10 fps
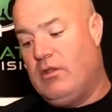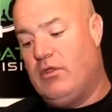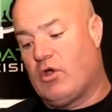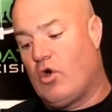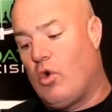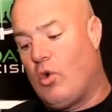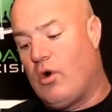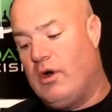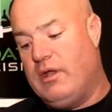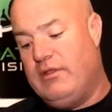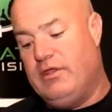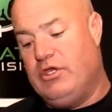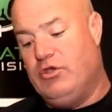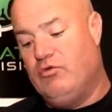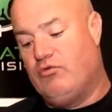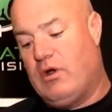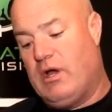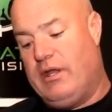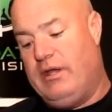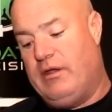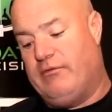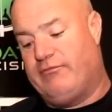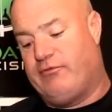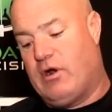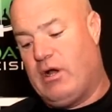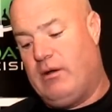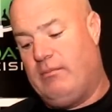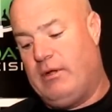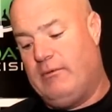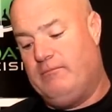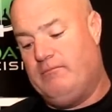the cord that you run from